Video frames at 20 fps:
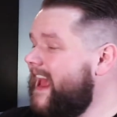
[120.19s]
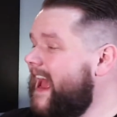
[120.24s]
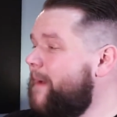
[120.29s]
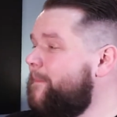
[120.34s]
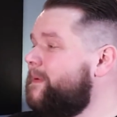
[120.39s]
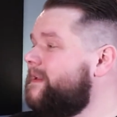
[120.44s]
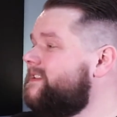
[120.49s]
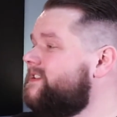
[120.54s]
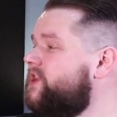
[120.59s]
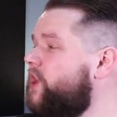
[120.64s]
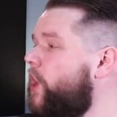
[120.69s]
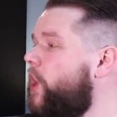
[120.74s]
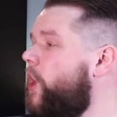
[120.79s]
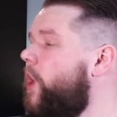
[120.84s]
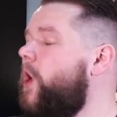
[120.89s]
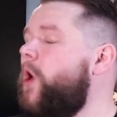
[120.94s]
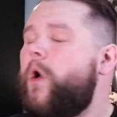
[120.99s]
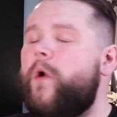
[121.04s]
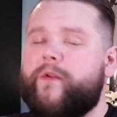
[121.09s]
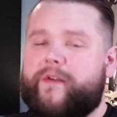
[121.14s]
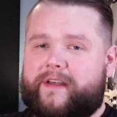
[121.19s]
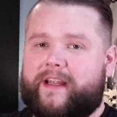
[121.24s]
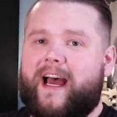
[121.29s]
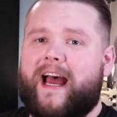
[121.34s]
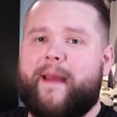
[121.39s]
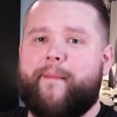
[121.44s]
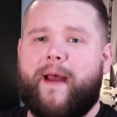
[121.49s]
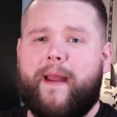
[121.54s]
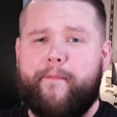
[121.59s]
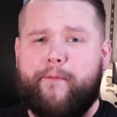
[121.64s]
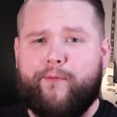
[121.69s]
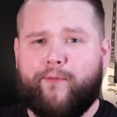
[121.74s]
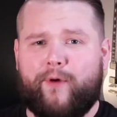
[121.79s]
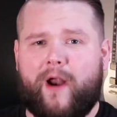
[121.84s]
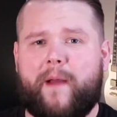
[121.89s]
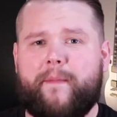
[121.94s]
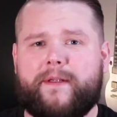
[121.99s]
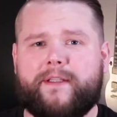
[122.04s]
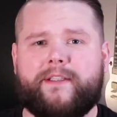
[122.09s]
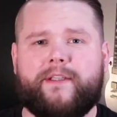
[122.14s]
happens all the time. I
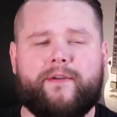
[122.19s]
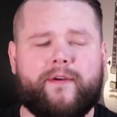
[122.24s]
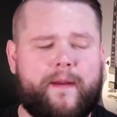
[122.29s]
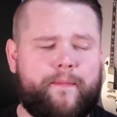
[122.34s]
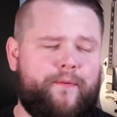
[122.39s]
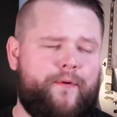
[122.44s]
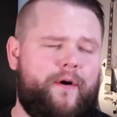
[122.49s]
promise you.